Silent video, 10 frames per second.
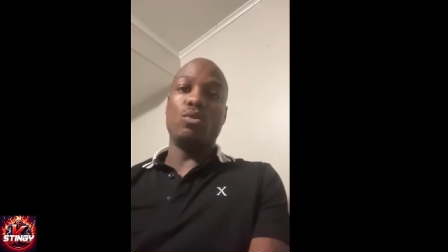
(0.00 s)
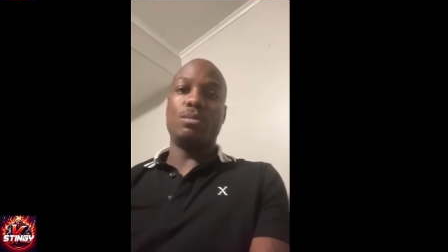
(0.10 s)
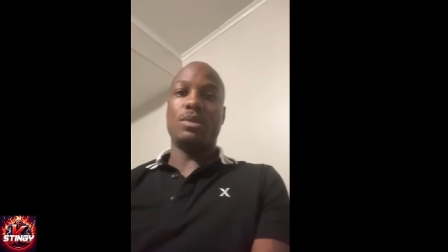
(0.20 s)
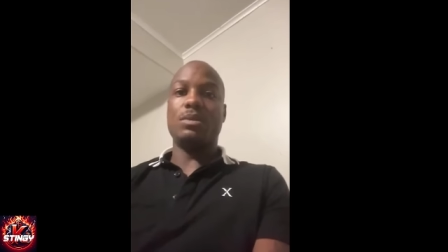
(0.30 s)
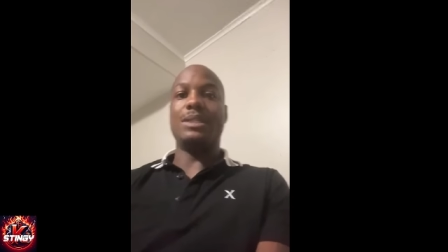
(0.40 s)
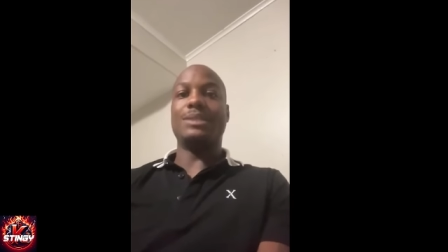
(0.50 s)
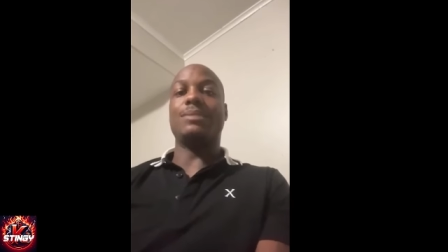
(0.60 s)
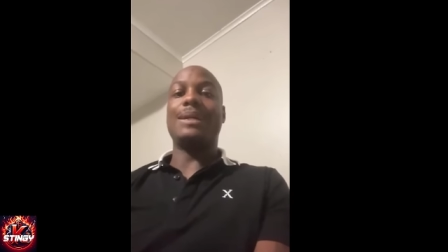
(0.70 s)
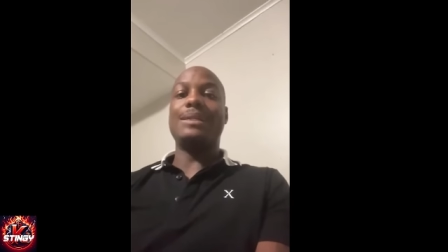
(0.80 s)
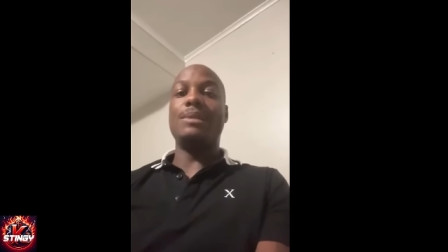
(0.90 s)
bro. And
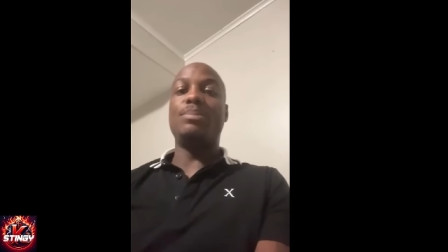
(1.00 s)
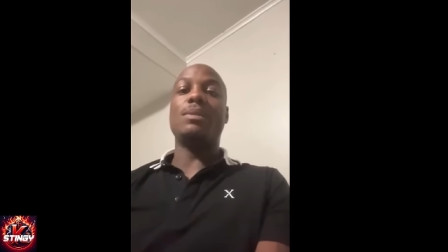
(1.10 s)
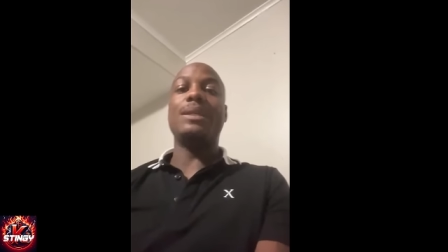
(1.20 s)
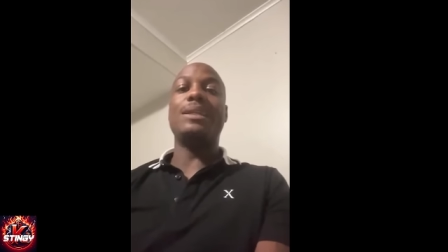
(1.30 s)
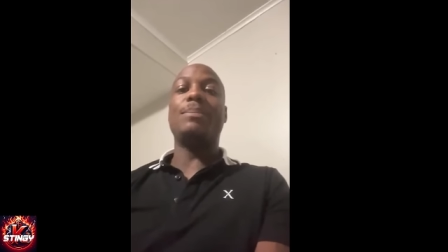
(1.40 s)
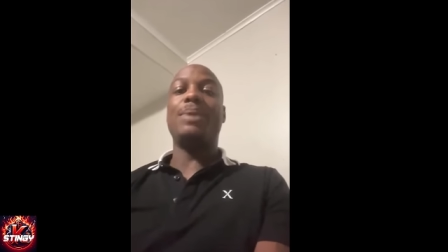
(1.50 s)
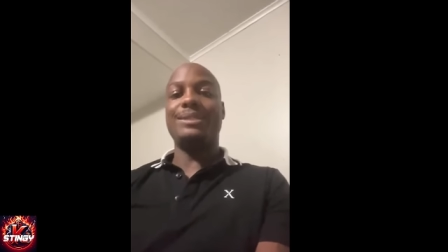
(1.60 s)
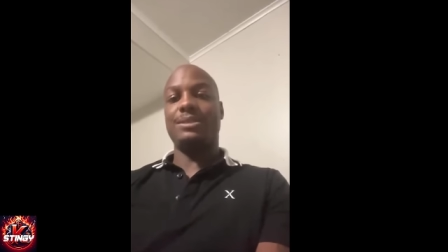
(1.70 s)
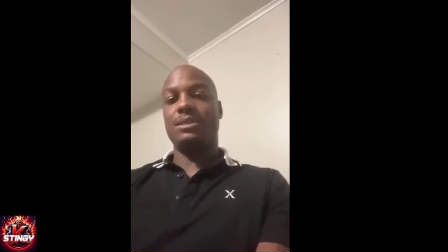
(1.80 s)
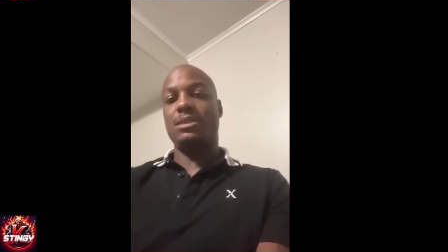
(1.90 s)
somebody need to put him in their
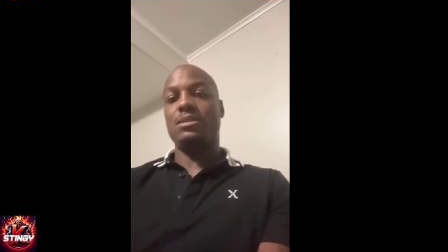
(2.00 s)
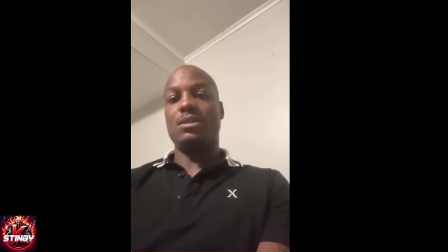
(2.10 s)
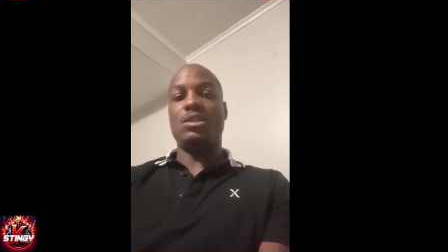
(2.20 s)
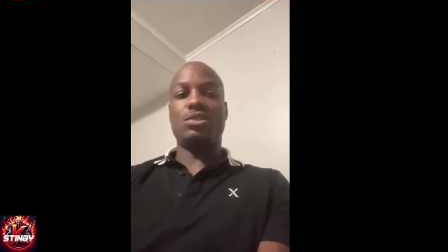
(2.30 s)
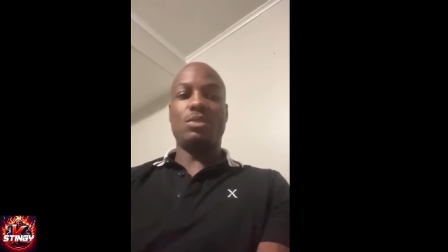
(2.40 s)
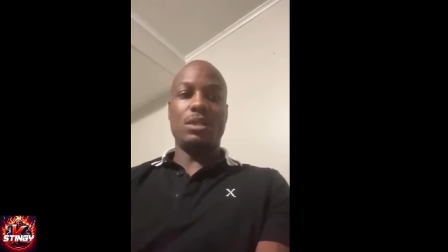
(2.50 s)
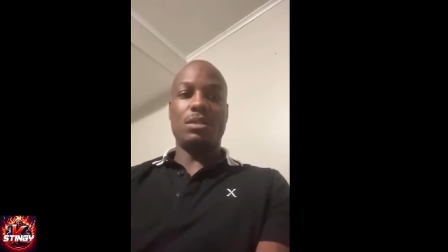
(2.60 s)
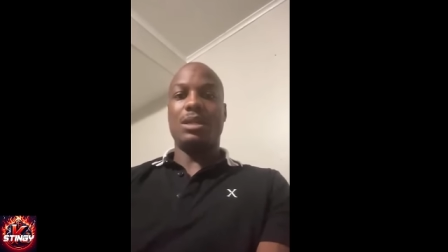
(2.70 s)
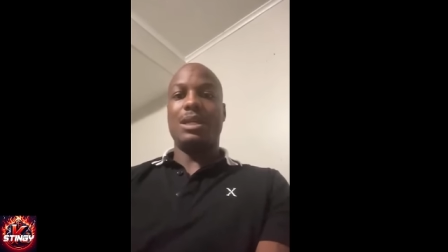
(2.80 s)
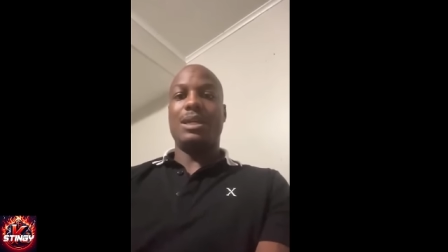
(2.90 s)
place. Straight
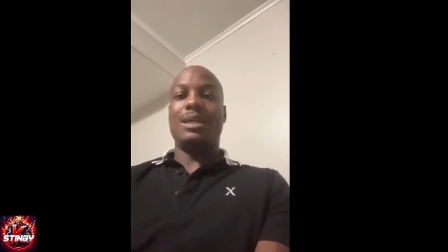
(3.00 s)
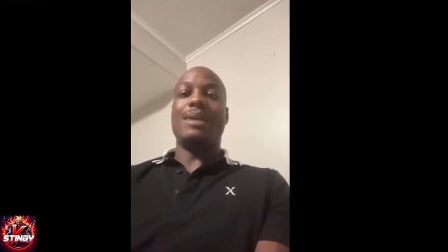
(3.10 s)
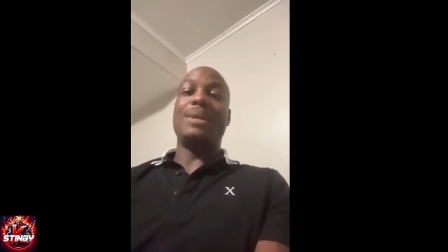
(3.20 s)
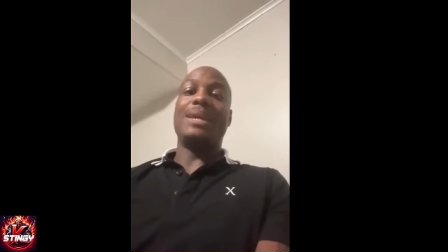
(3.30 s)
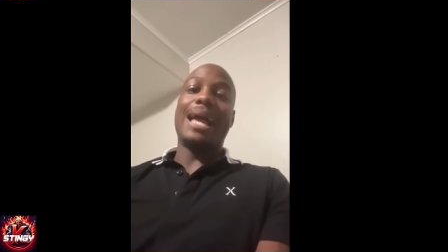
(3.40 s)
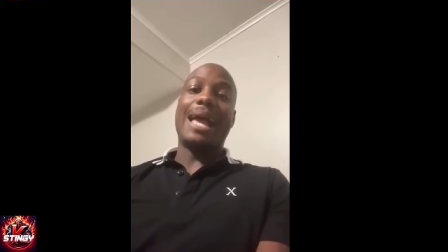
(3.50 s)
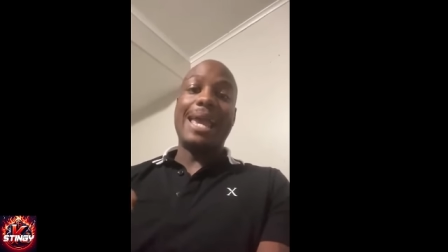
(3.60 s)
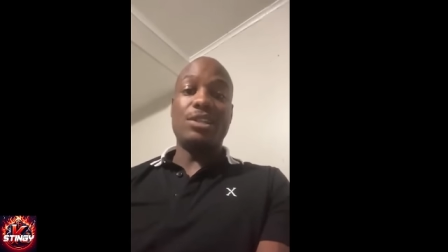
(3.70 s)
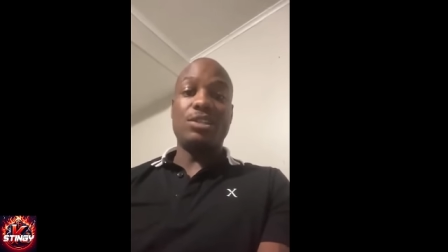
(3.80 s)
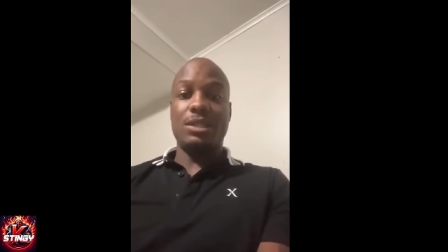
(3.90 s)
up. That man got
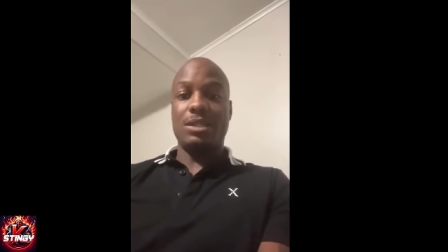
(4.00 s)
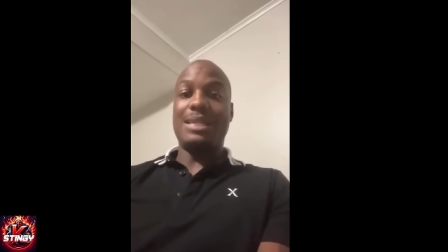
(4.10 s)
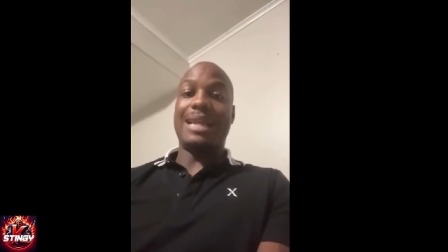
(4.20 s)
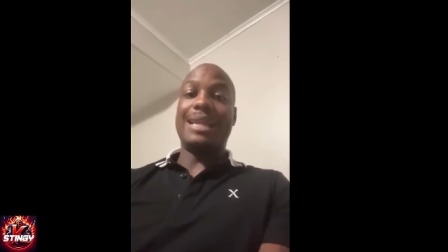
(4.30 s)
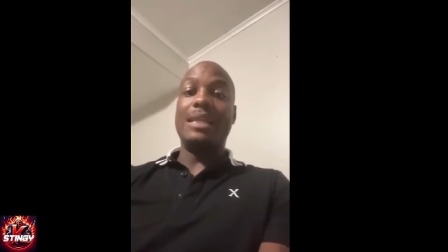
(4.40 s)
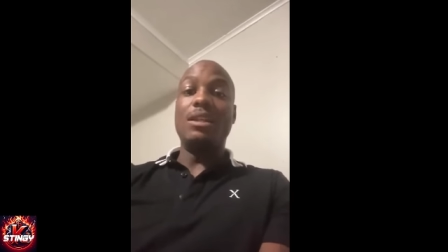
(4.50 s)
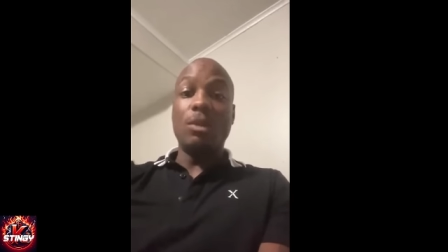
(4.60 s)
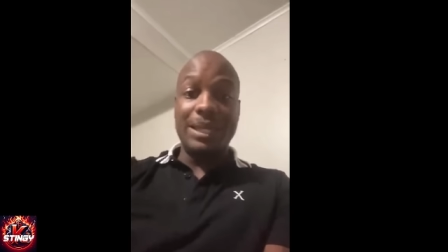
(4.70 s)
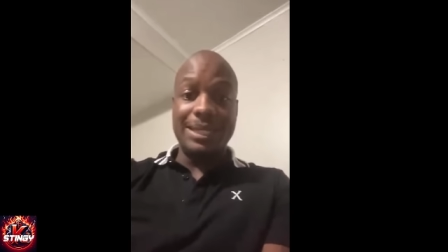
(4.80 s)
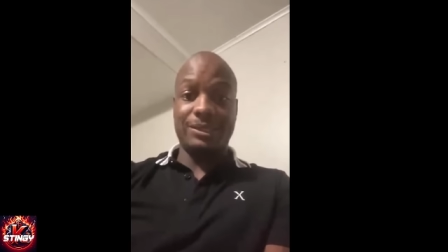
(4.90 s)
hatred in there. He got that little
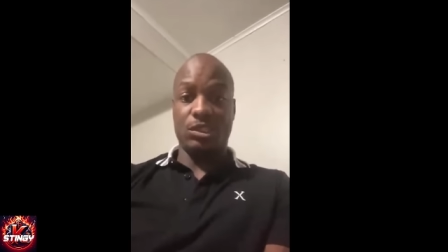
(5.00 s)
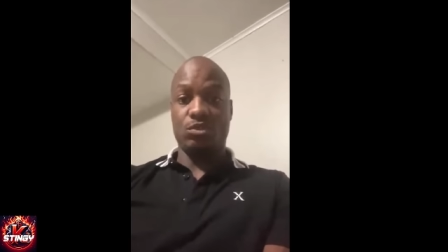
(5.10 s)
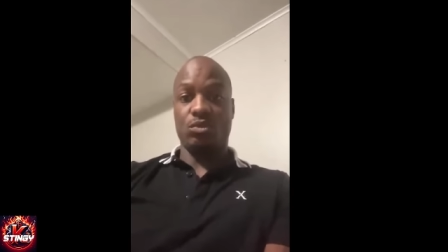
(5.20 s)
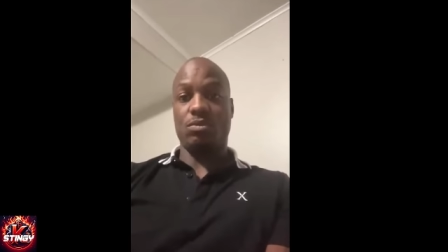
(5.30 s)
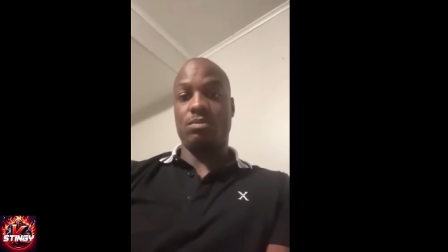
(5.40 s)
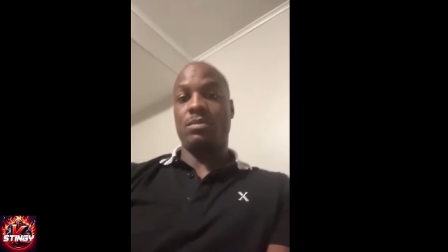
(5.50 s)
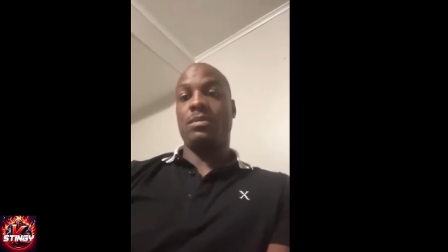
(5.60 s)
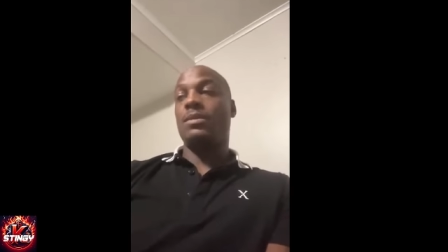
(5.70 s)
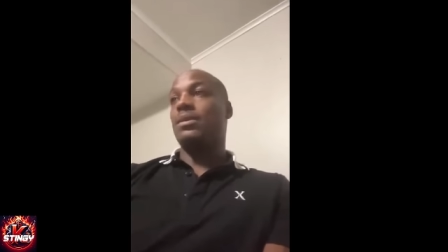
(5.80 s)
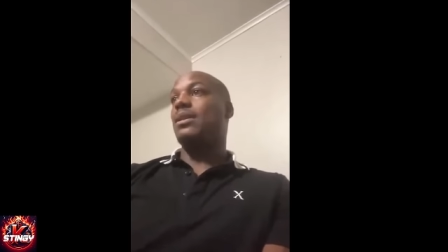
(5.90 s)
man syndrome.
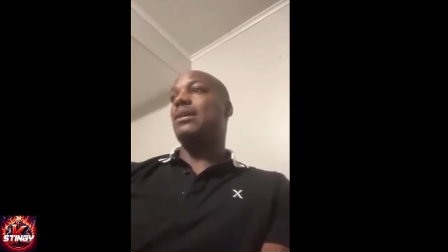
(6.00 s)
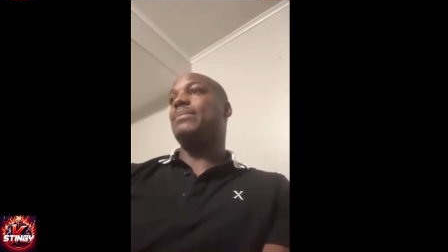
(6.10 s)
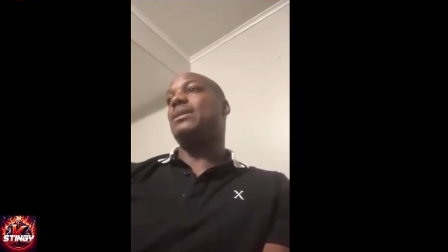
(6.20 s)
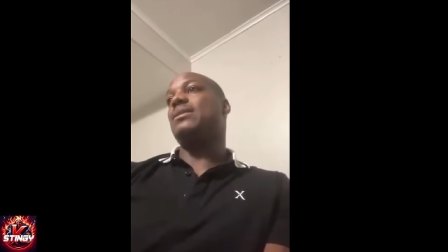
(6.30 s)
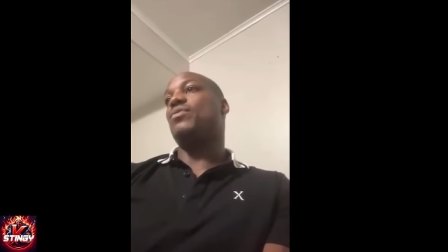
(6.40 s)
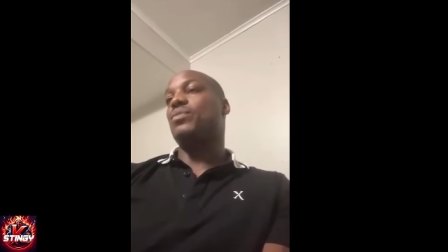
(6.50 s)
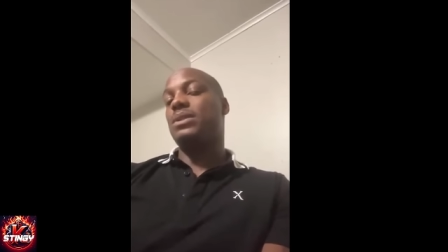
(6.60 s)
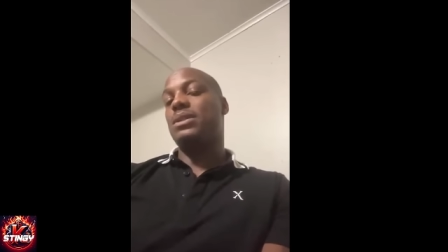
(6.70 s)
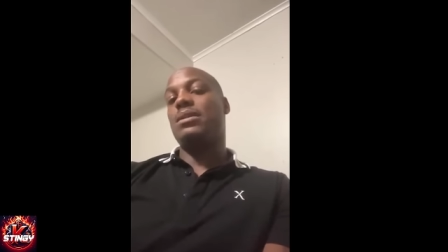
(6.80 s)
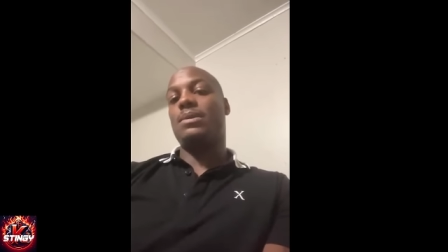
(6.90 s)
Know what I mean? For
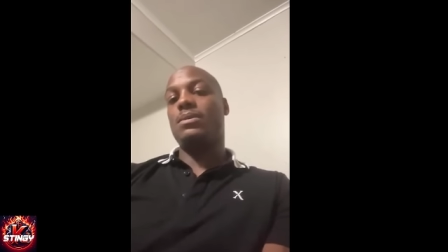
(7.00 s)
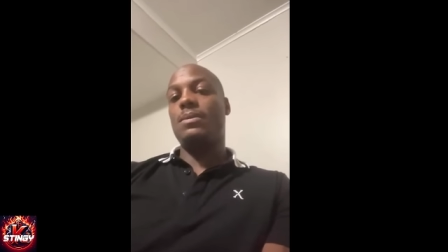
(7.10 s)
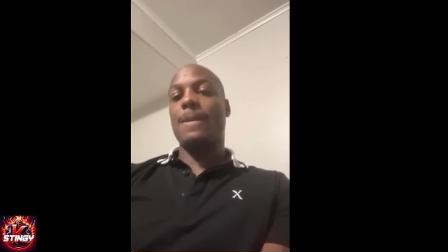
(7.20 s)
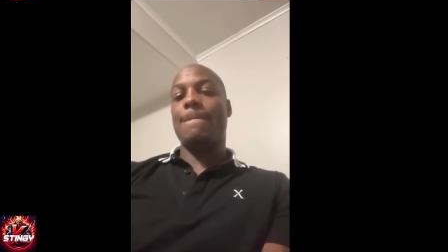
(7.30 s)
real, bro.